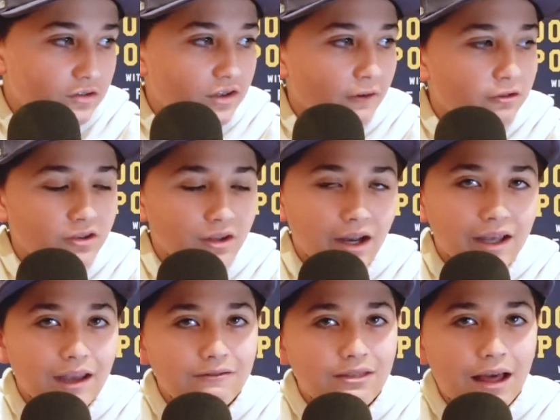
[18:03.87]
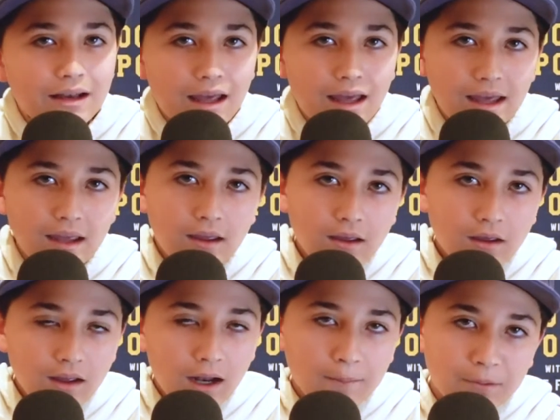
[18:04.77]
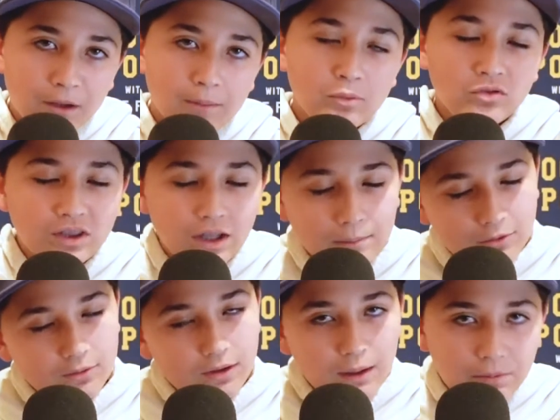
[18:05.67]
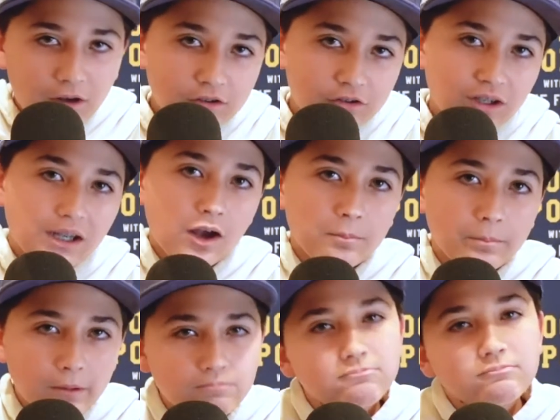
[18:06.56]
Jefferson, I gave that an A. I'd probably boost that up to an A+ right now, but